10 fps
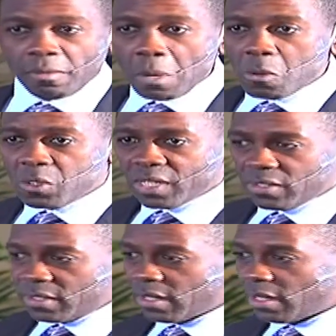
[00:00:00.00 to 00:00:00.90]

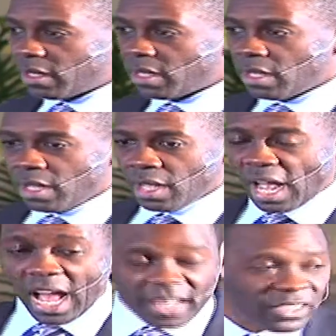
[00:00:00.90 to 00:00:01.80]
Moses.
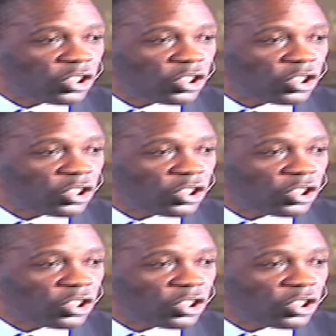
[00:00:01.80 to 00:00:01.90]
Let's